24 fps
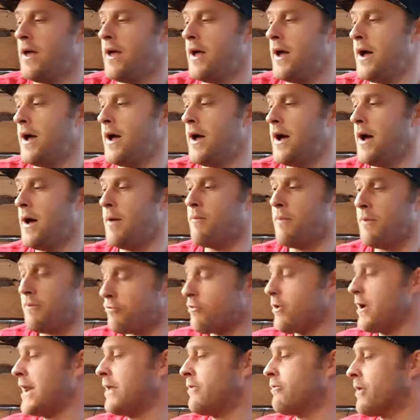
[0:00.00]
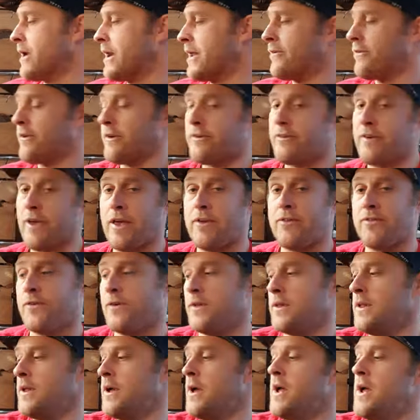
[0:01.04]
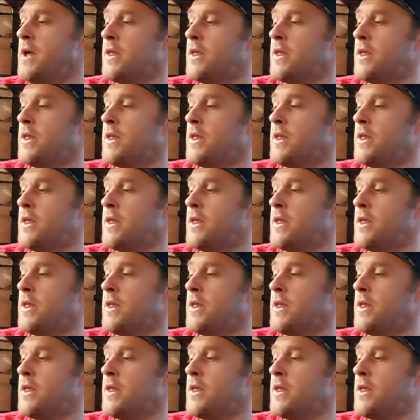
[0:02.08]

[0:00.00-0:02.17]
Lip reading: Really, really successful.